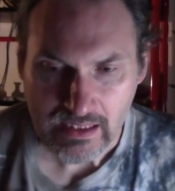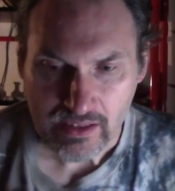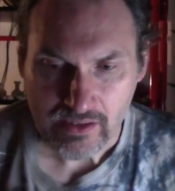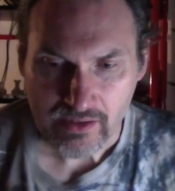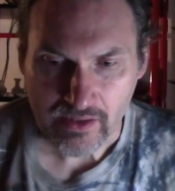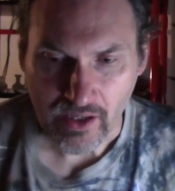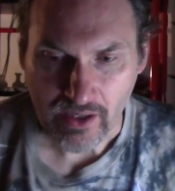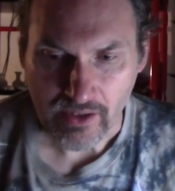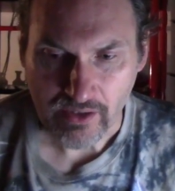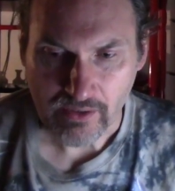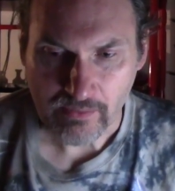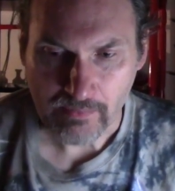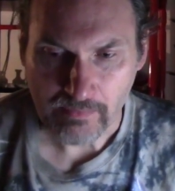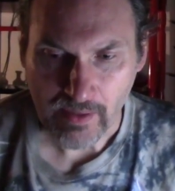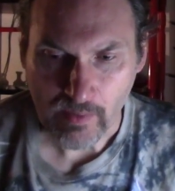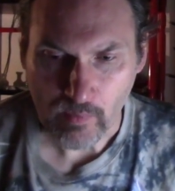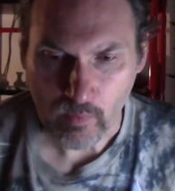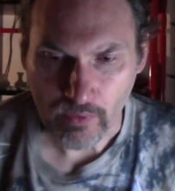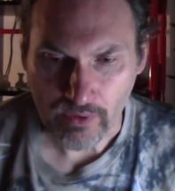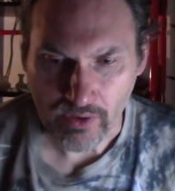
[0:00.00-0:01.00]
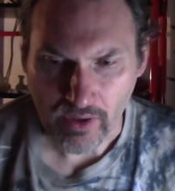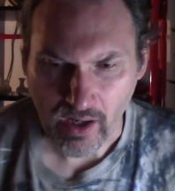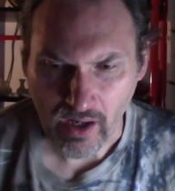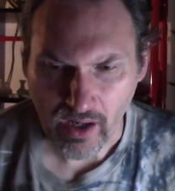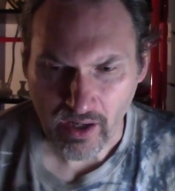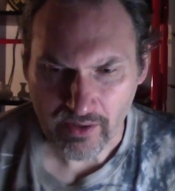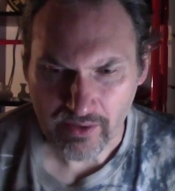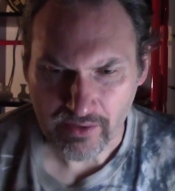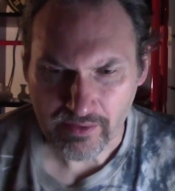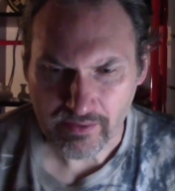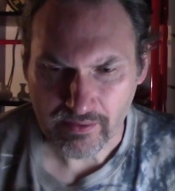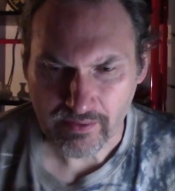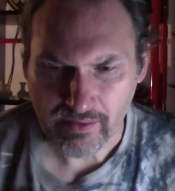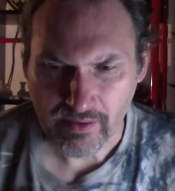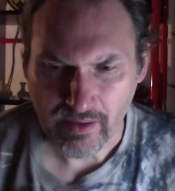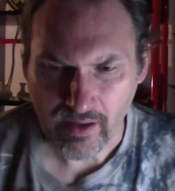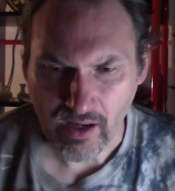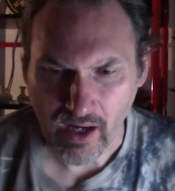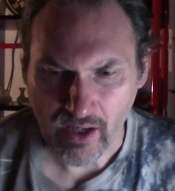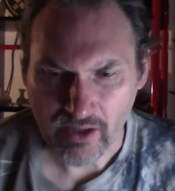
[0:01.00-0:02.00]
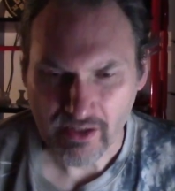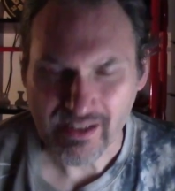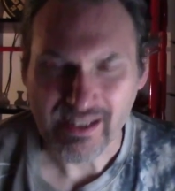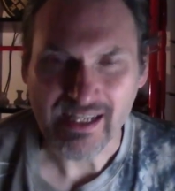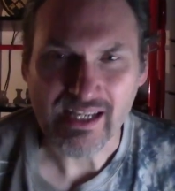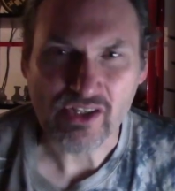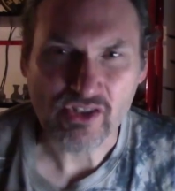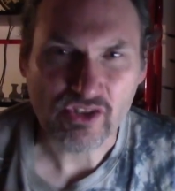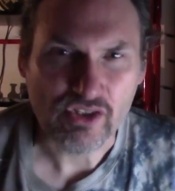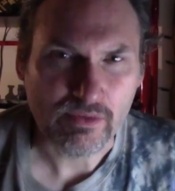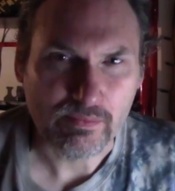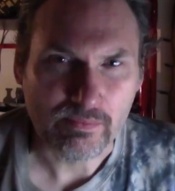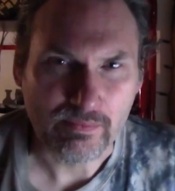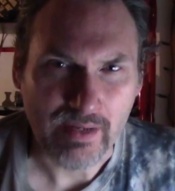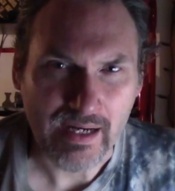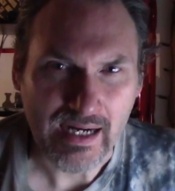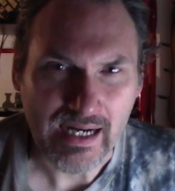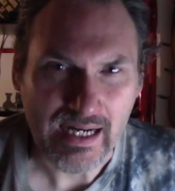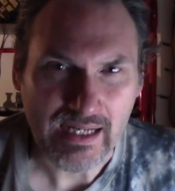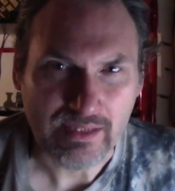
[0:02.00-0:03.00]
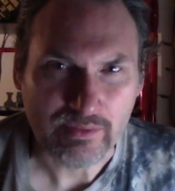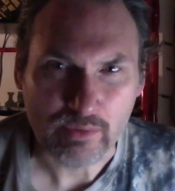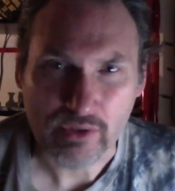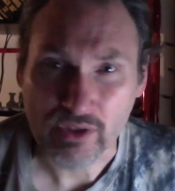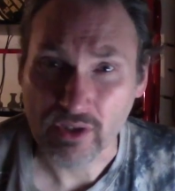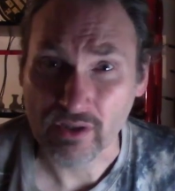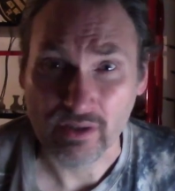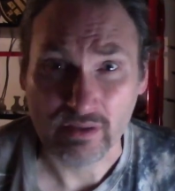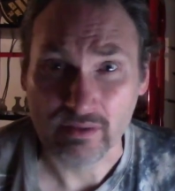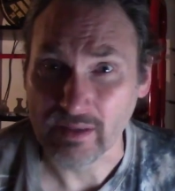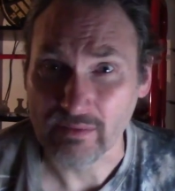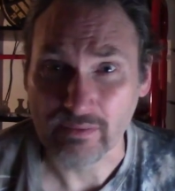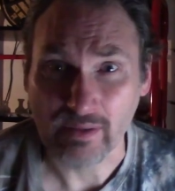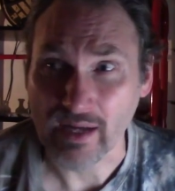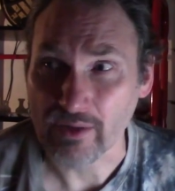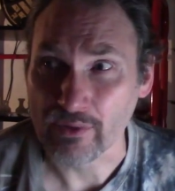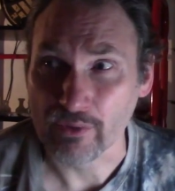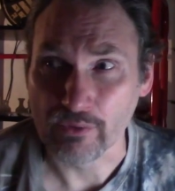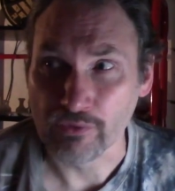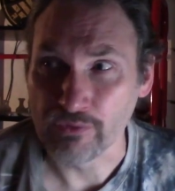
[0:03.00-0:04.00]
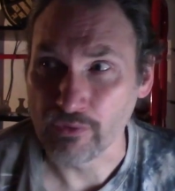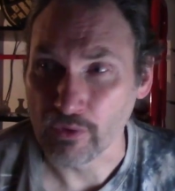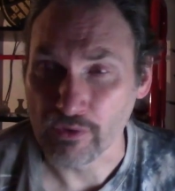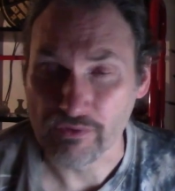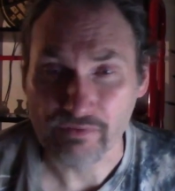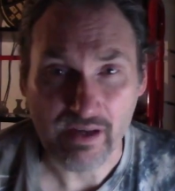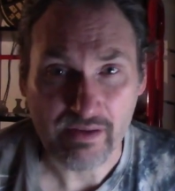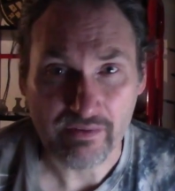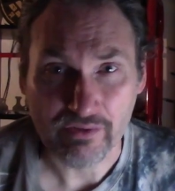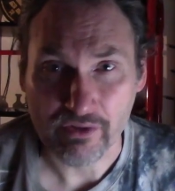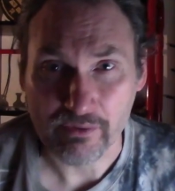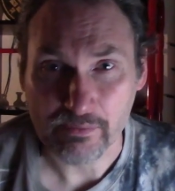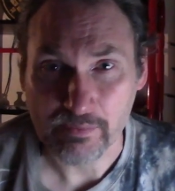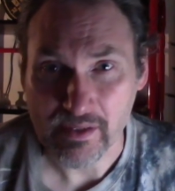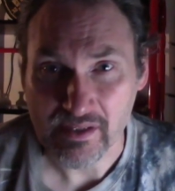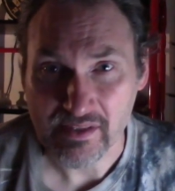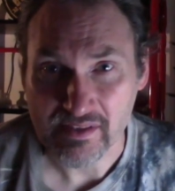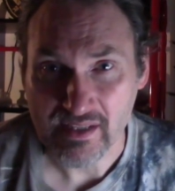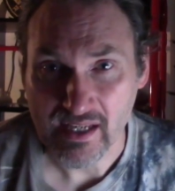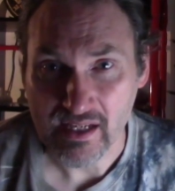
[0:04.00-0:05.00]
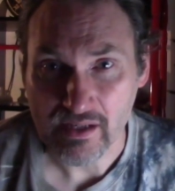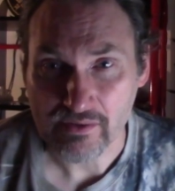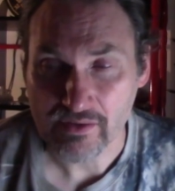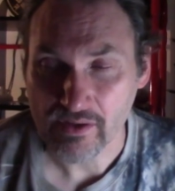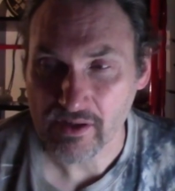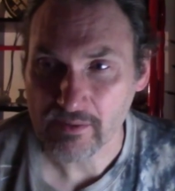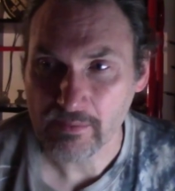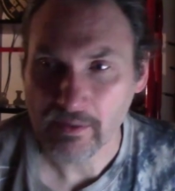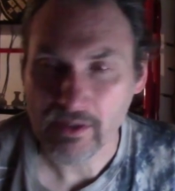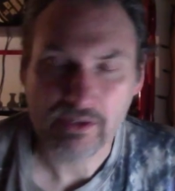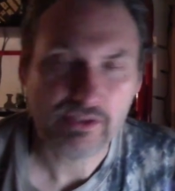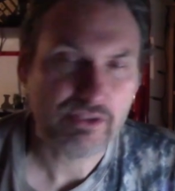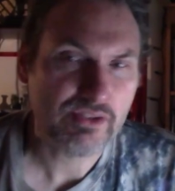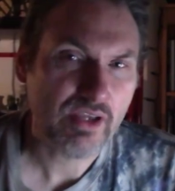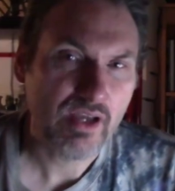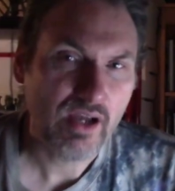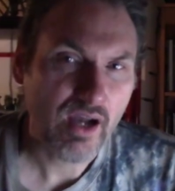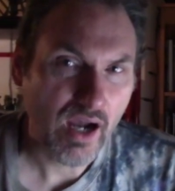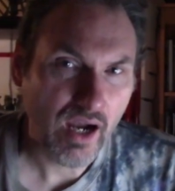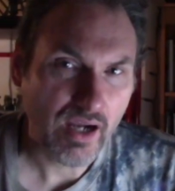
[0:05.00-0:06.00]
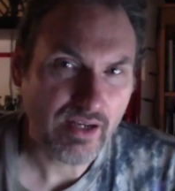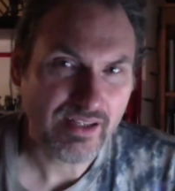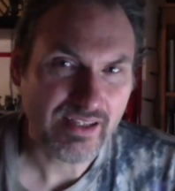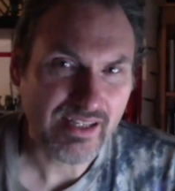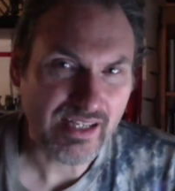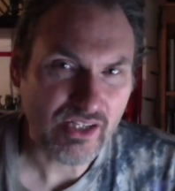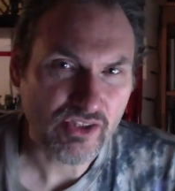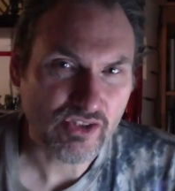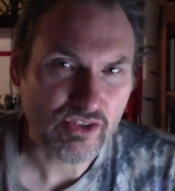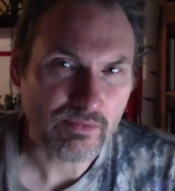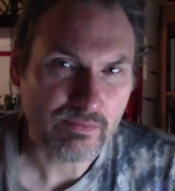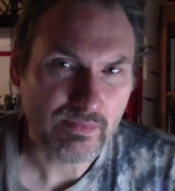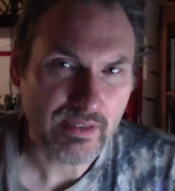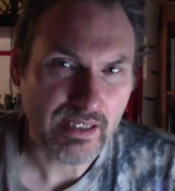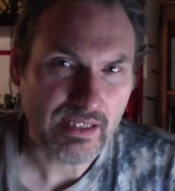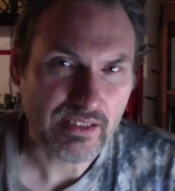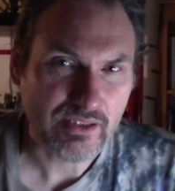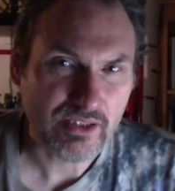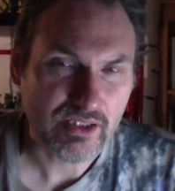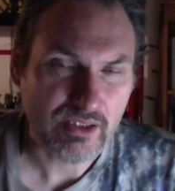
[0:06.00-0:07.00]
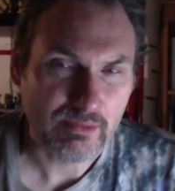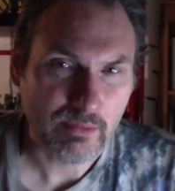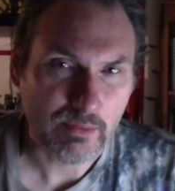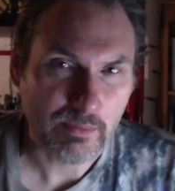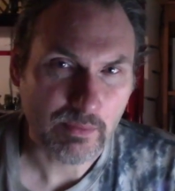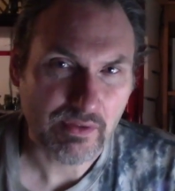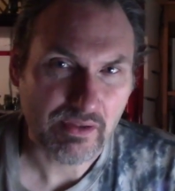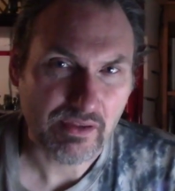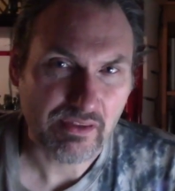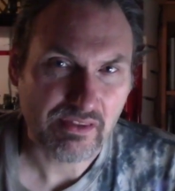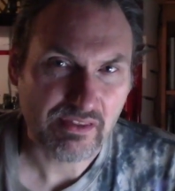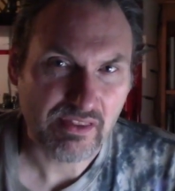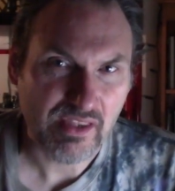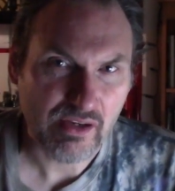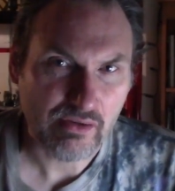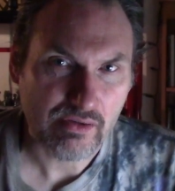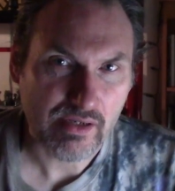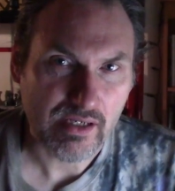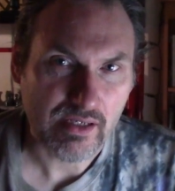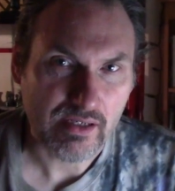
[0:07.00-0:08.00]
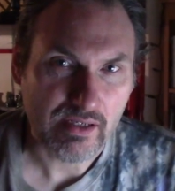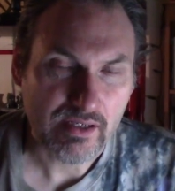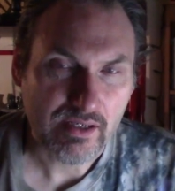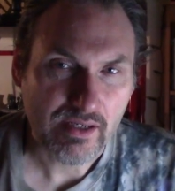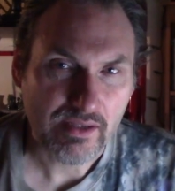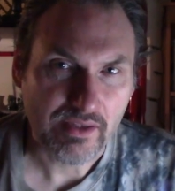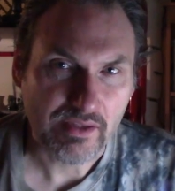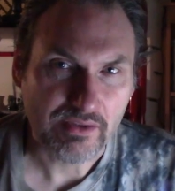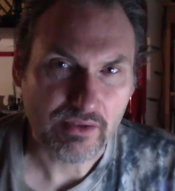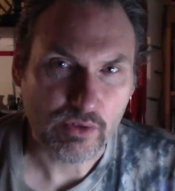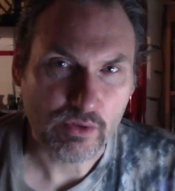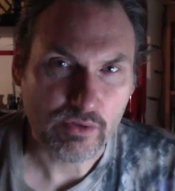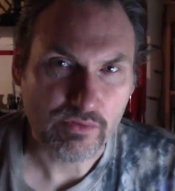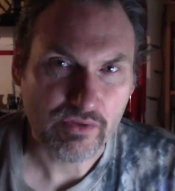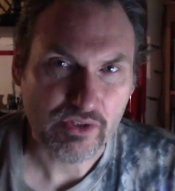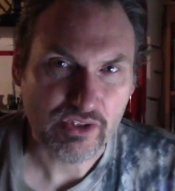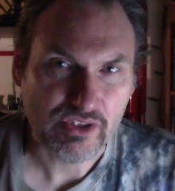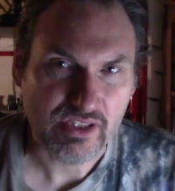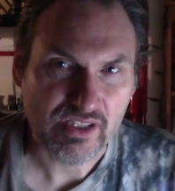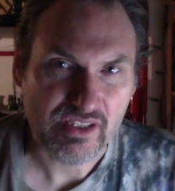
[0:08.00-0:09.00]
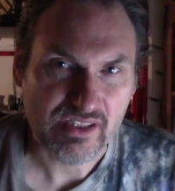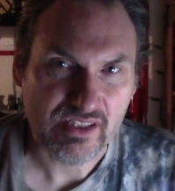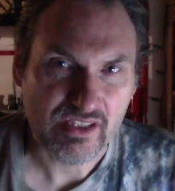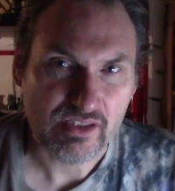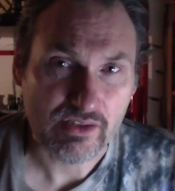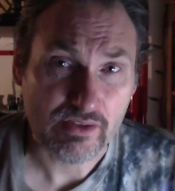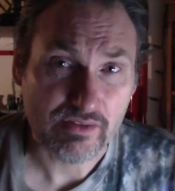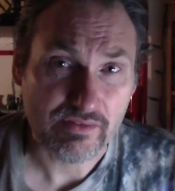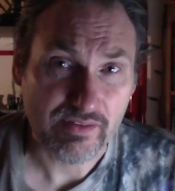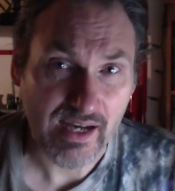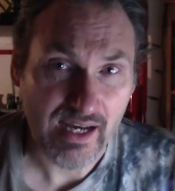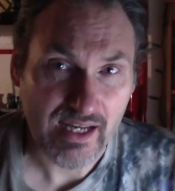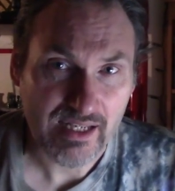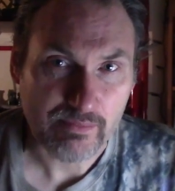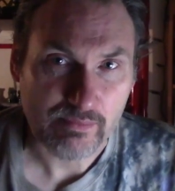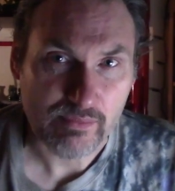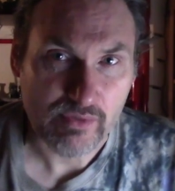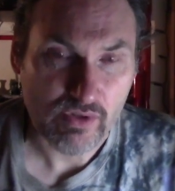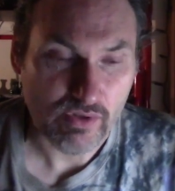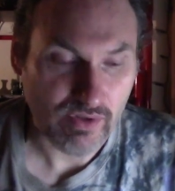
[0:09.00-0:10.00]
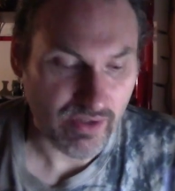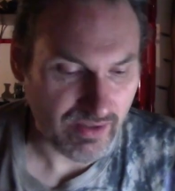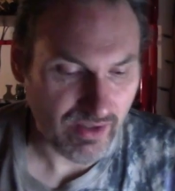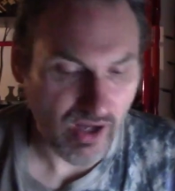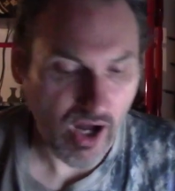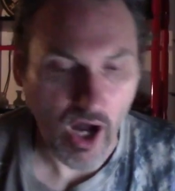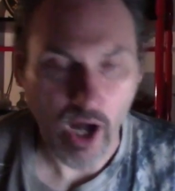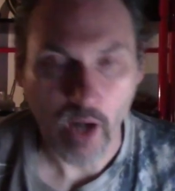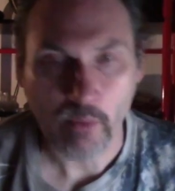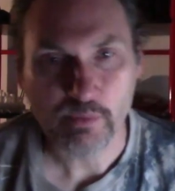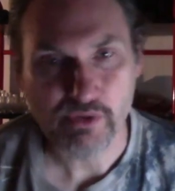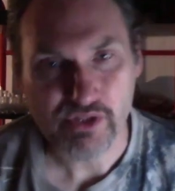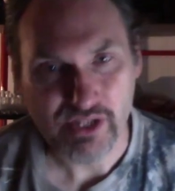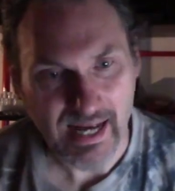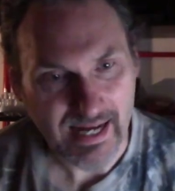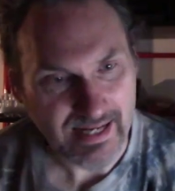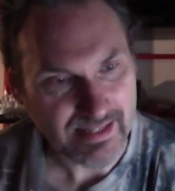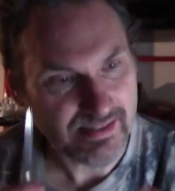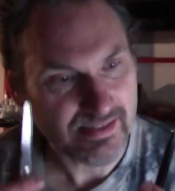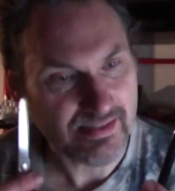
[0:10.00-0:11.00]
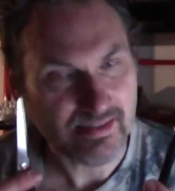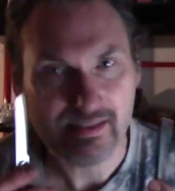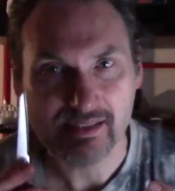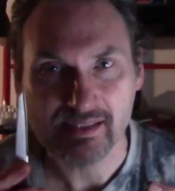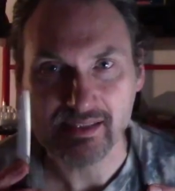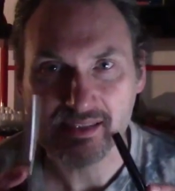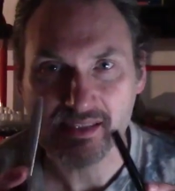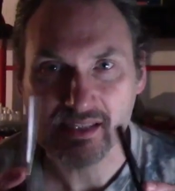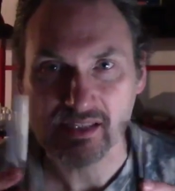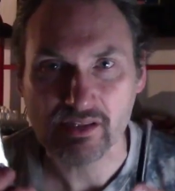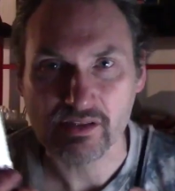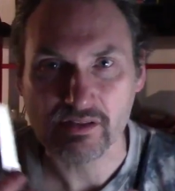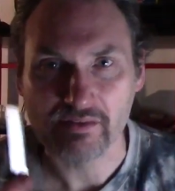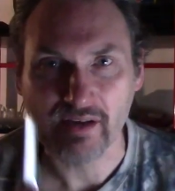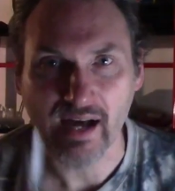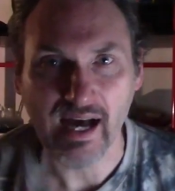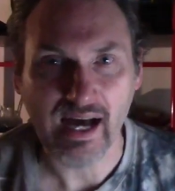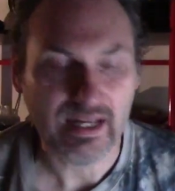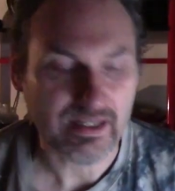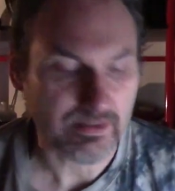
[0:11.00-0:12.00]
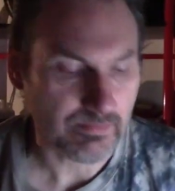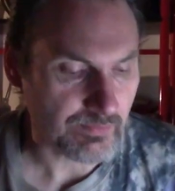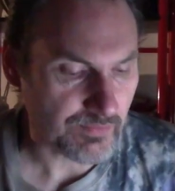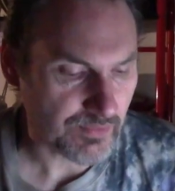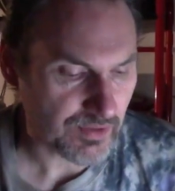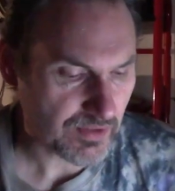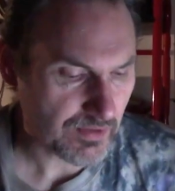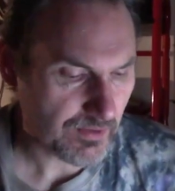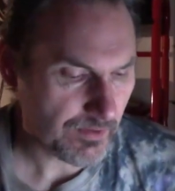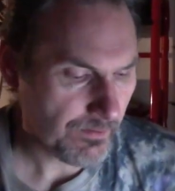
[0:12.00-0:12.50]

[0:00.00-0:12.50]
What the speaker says: Now you might wonder, how did ancient man, we're talking, I don't know, 400 or 500 BC or thereabouts, how did ancient man come up with a theory that the universe consisted of atoms, or that objects consisted of atoms?